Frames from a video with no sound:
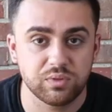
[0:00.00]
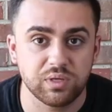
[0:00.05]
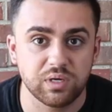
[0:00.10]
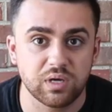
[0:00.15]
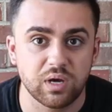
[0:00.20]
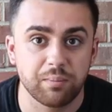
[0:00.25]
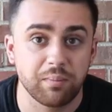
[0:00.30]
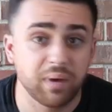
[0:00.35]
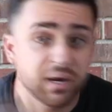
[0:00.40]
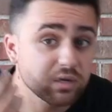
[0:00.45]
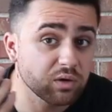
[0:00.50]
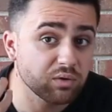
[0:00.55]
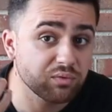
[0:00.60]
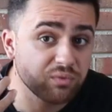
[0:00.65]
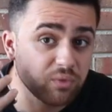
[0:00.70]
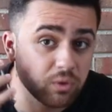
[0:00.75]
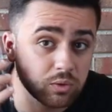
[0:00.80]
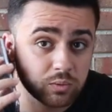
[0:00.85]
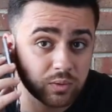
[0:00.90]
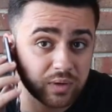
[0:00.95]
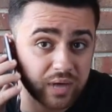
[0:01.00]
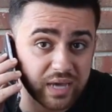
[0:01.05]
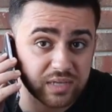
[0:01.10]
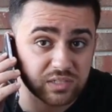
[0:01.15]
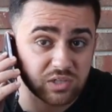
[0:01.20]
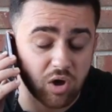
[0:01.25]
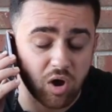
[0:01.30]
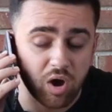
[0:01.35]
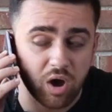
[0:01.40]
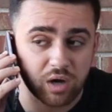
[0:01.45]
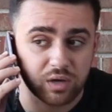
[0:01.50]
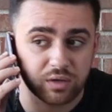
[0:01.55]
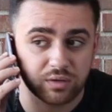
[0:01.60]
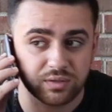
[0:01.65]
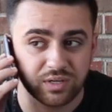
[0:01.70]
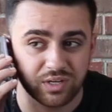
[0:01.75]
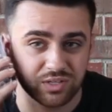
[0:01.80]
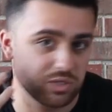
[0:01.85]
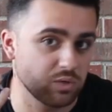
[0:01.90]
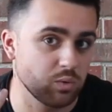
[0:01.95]
The microphone when I
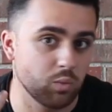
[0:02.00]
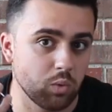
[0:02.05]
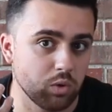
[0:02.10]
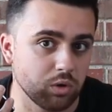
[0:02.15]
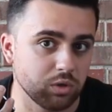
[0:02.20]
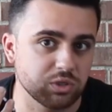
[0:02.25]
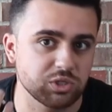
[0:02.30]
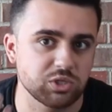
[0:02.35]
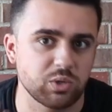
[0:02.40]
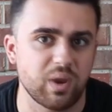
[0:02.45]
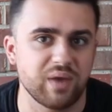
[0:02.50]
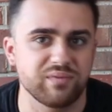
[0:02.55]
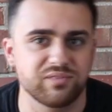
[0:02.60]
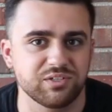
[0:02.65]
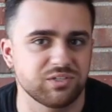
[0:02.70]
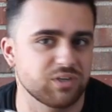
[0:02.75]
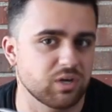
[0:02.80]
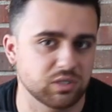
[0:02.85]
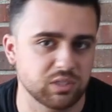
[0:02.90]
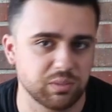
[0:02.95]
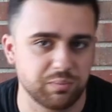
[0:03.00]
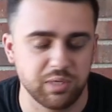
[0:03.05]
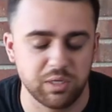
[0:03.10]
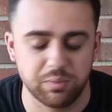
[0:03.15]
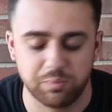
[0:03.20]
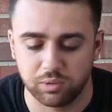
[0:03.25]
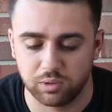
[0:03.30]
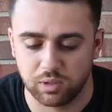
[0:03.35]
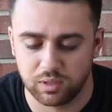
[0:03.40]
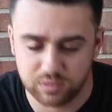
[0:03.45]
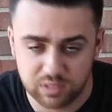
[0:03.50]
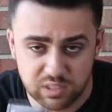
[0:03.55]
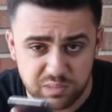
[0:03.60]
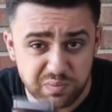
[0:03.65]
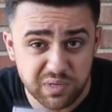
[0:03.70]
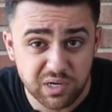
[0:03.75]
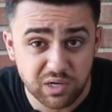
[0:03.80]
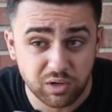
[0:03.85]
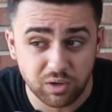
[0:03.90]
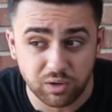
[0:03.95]
talk doesn't work, so I have to talk to people on
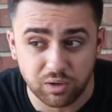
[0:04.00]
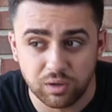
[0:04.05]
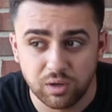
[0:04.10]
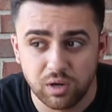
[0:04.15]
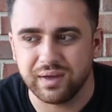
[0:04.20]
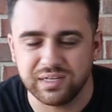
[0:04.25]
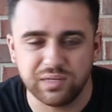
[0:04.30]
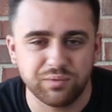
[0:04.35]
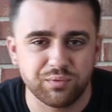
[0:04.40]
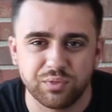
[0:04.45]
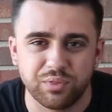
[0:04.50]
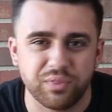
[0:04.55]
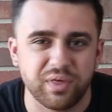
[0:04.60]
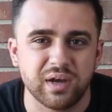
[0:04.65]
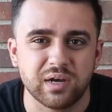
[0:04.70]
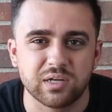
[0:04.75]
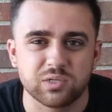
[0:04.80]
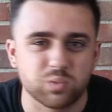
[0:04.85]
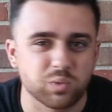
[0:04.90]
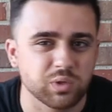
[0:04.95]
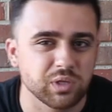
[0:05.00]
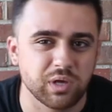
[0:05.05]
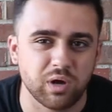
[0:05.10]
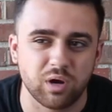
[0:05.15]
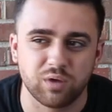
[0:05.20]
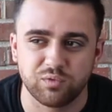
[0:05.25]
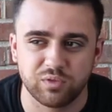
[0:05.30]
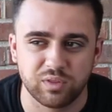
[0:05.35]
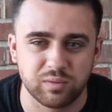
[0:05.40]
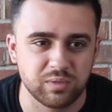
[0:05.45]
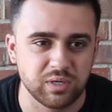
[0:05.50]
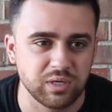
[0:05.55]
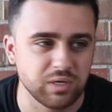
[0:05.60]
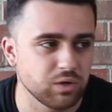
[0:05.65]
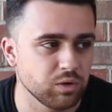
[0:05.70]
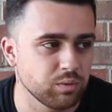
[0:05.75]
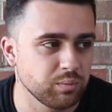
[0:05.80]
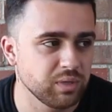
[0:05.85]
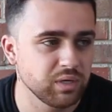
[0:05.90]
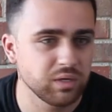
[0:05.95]
speaker, and even then it's really hard for them to
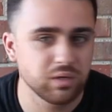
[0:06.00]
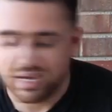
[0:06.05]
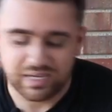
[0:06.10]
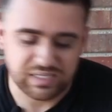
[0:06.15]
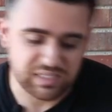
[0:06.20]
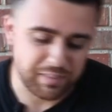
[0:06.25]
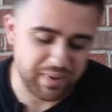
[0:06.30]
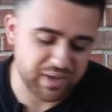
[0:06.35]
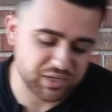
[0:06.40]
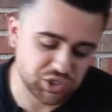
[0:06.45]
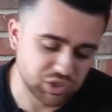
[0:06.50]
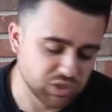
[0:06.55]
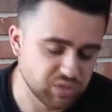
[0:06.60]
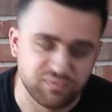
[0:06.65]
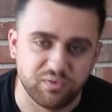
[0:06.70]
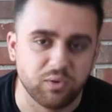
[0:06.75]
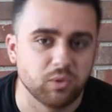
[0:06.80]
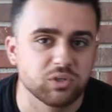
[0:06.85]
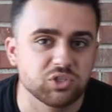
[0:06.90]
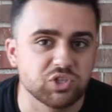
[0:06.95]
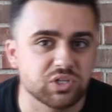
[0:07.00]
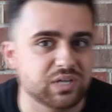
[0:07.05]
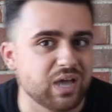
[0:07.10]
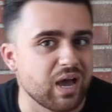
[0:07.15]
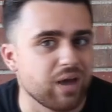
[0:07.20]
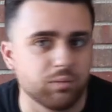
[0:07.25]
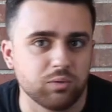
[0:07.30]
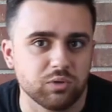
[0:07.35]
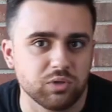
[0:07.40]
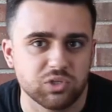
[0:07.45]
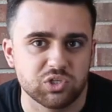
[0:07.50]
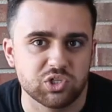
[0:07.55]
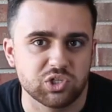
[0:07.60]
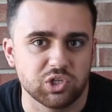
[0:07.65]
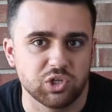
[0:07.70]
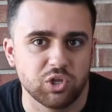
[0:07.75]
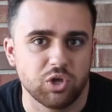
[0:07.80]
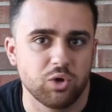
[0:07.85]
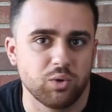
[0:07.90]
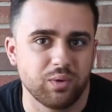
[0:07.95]
hear me. Not to mention the phone has just gotten really
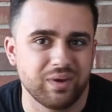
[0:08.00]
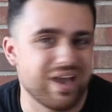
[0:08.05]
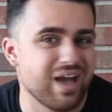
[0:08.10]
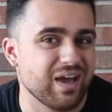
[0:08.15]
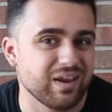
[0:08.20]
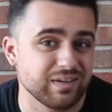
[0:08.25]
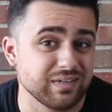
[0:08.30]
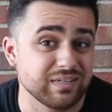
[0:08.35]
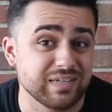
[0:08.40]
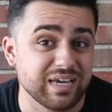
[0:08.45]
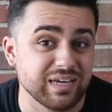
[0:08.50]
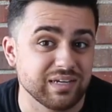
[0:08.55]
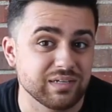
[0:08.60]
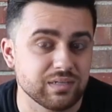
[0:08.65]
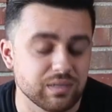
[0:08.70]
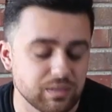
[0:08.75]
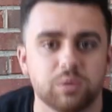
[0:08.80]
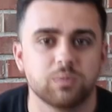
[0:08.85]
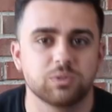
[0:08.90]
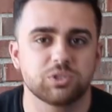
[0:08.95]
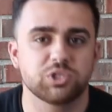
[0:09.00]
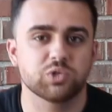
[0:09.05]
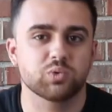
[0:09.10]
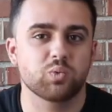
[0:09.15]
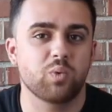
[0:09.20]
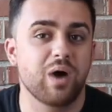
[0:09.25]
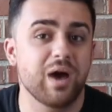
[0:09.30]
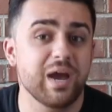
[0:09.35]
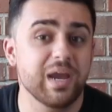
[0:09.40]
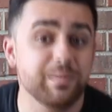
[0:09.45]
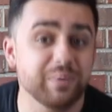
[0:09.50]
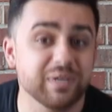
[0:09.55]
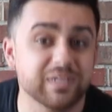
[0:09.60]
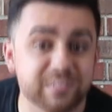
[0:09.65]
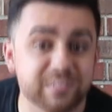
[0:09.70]
slow and out of date, which is why I'm